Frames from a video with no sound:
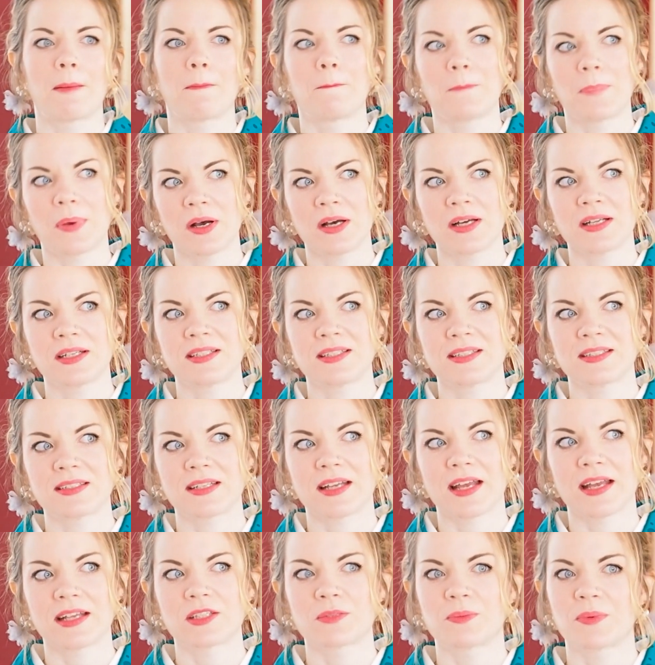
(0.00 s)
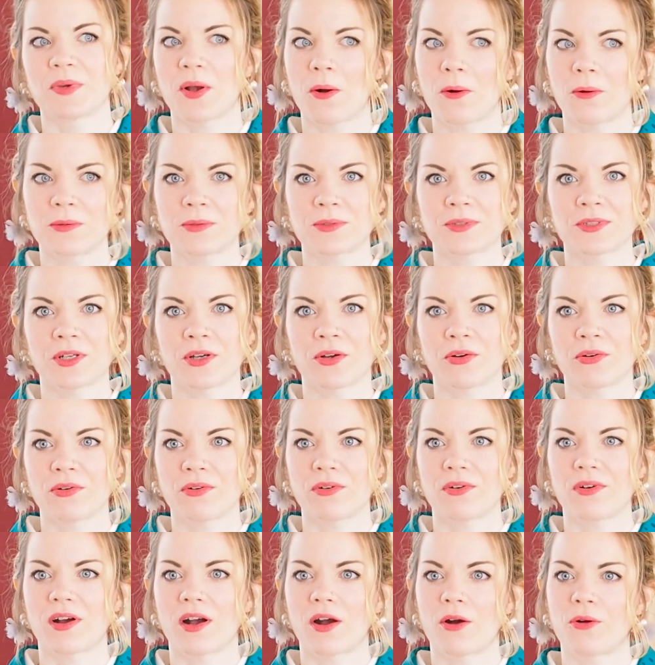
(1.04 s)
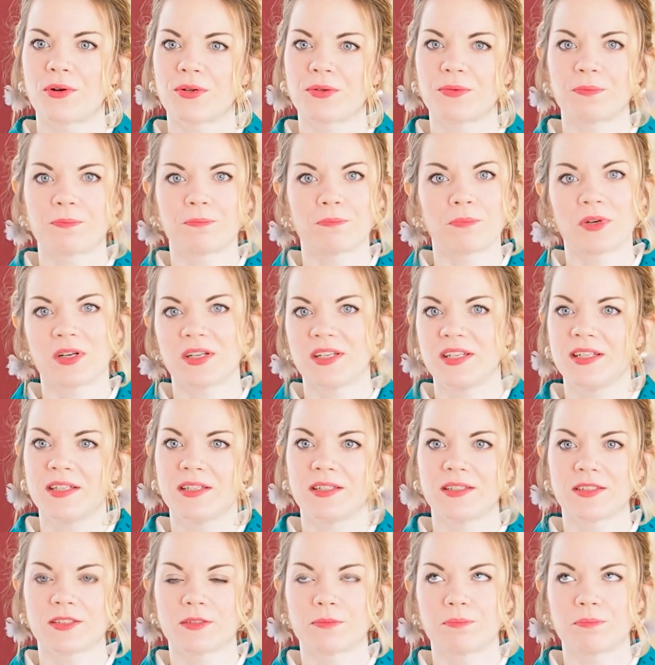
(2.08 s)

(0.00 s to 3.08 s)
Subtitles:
but as we all know, our body is